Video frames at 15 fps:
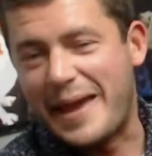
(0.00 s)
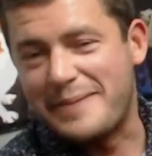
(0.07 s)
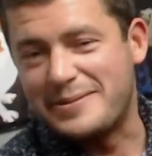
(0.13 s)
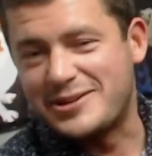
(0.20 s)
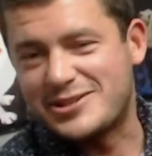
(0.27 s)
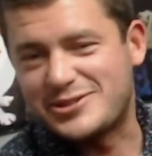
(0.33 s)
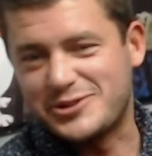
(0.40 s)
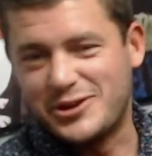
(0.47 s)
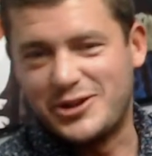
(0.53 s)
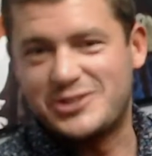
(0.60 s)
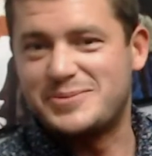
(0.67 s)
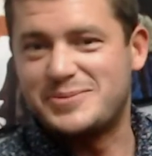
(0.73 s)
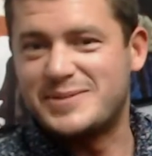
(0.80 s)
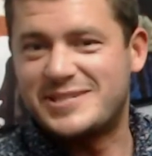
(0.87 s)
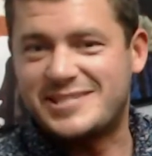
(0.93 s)
maybe just learn
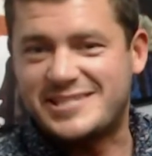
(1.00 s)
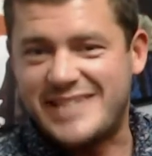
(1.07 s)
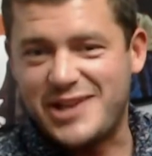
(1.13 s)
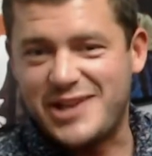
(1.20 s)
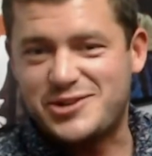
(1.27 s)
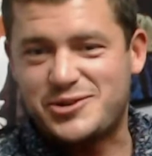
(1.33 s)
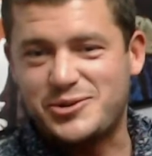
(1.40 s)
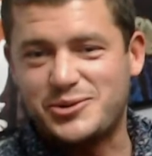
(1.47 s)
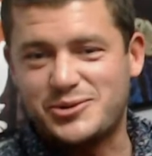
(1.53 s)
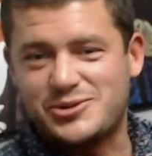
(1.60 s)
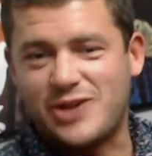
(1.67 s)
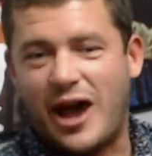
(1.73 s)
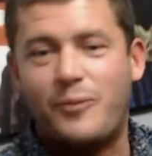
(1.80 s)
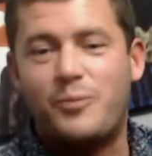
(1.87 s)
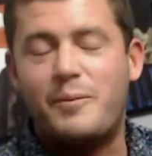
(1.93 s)
some essentials,
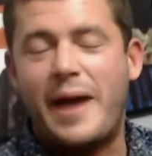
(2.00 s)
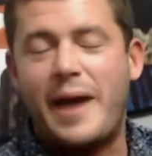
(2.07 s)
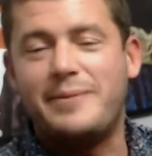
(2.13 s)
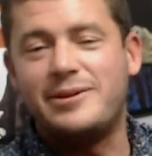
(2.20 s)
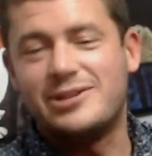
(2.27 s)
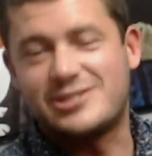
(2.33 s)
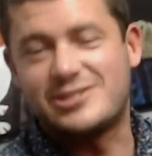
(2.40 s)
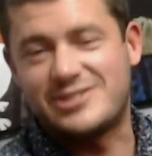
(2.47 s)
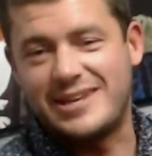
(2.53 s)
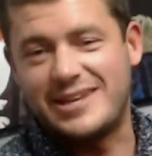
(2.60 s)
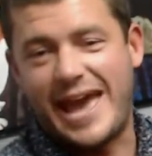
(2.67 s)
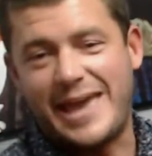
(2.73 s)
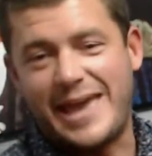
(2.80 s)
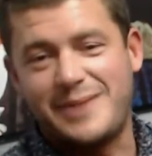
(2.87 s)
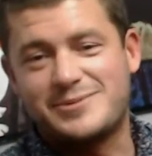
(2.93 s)
like maybe just the
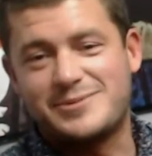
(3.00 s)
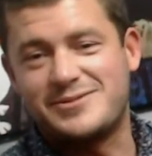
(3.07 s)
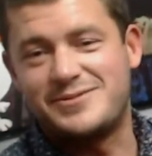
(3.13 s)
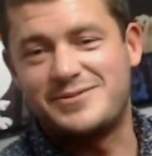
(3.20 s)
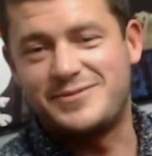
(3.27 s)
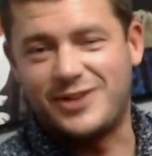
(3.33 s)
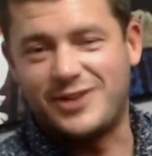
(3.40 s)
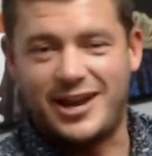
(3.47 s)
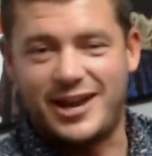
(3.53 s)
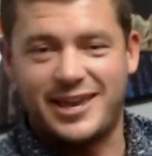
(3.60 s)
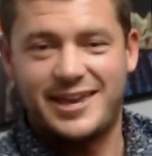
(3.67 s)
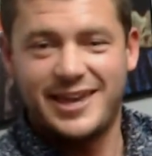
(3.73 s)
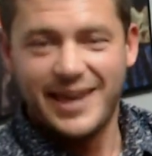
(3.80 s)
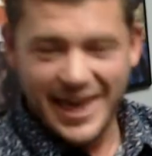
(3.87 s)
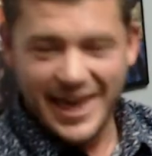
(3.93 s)
names of
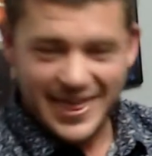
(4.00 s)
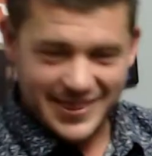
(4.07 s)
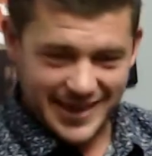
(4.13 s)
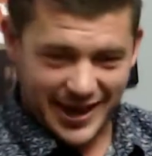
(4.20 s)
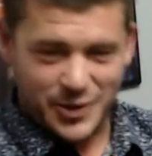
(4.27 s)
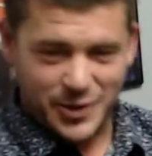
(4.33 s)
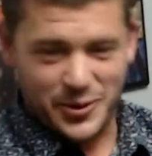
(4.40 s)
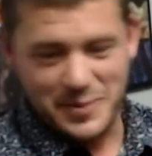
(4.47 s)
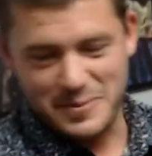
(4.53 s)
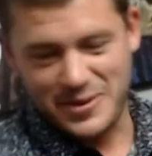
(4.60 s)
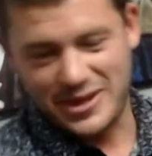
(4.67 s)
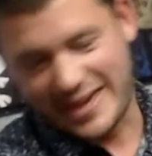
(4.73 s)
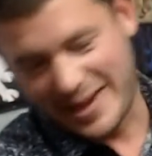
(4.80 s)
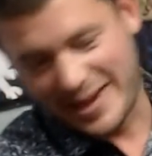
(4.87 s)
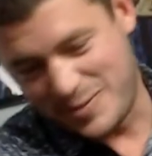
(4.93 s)
like the
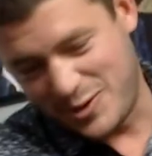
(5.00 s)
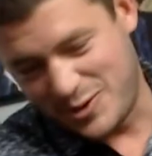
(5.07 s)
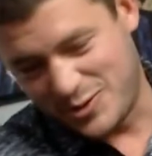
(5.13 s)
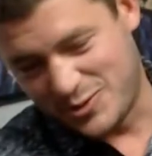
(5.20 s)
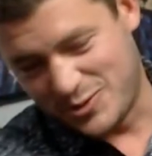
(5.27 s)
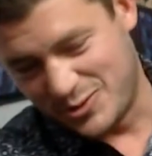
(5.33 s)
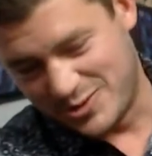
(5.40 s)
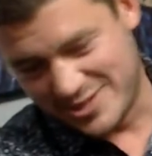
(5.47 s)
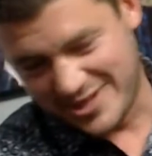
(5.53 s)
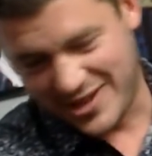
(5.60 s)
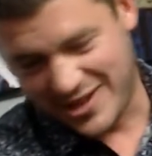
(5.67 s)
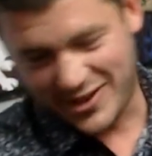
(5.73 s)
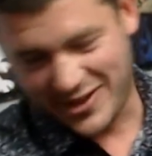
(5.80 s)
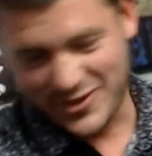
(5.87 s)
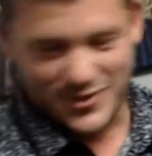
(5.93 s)
equipment you're going to be
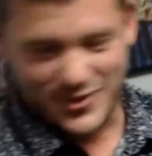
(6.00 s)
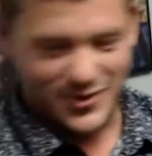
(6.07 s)
using,